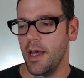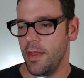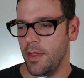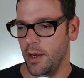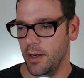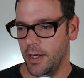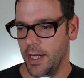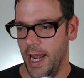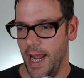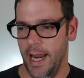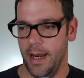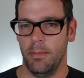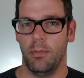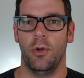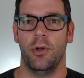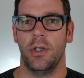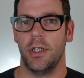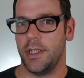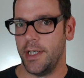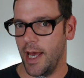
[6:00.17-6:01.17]
Then
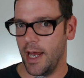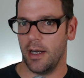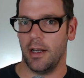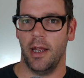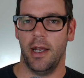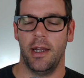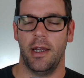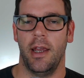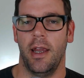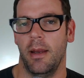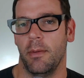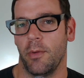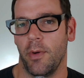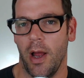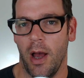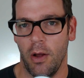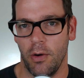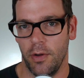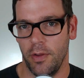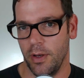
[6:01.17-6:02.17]
cable and satellite came
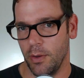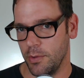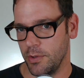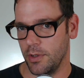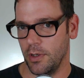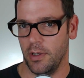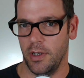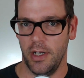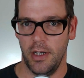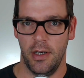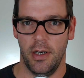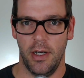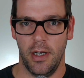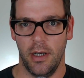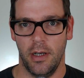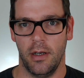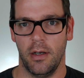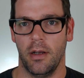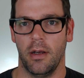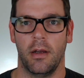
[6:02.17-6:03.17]
around, and there was a litany
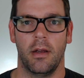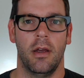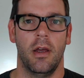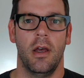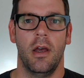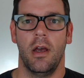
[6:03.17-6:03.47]
and a